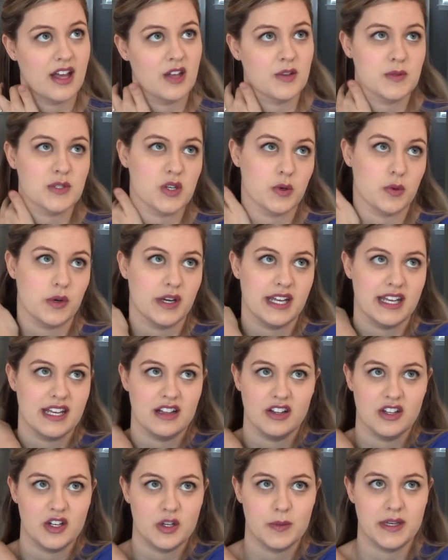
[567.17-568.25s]
so it went a
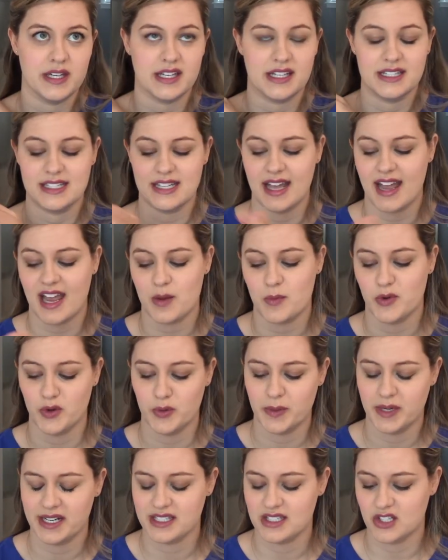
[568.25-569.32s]
little bit into April,
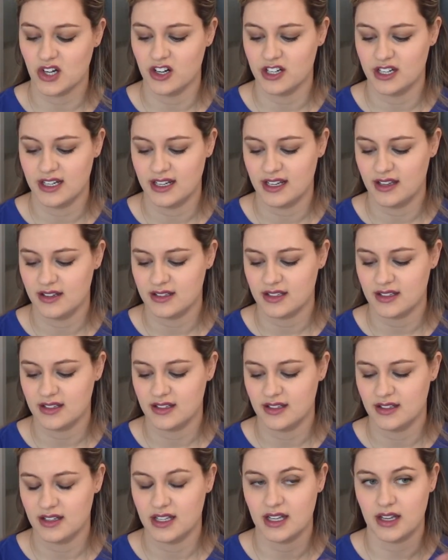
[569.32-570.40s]
but I started it
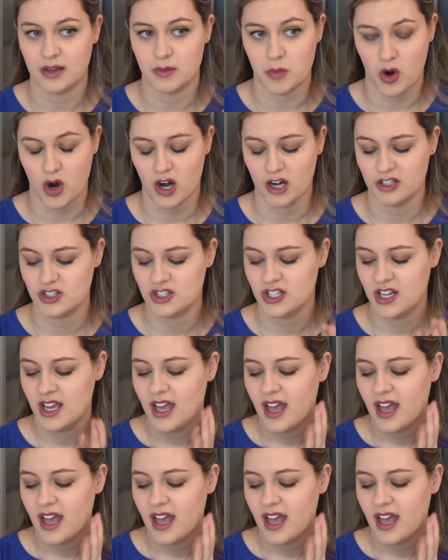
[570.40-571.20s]
in March.